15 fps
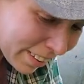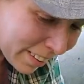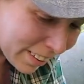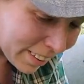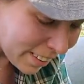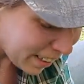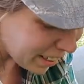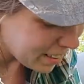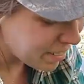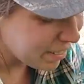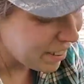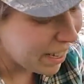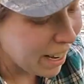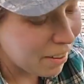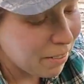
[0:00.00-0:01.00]
That's
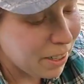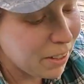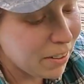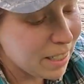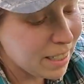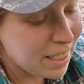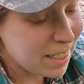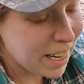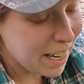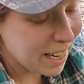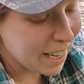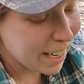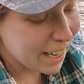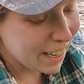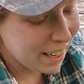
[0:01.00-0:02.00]
okay. Well, you can
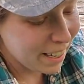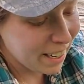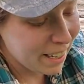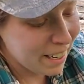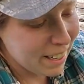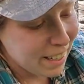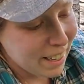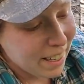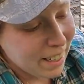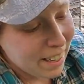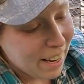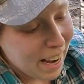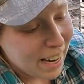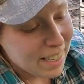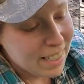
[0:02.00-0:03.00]
see
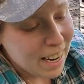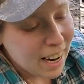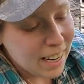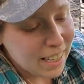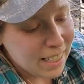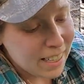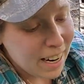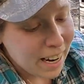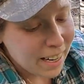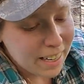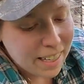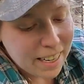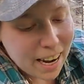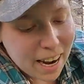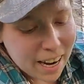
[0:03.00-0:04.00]
I dug and dug
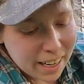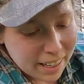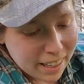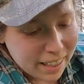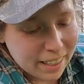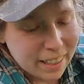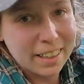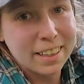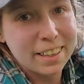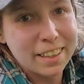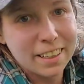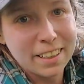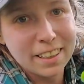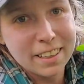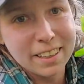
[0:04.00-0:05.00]
and dug.
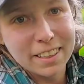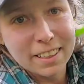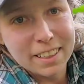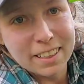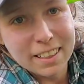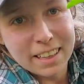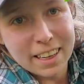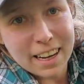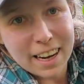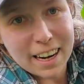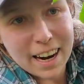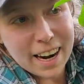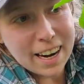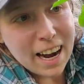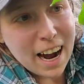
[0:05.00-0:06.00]
And
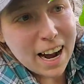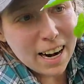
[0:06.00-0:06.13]
I got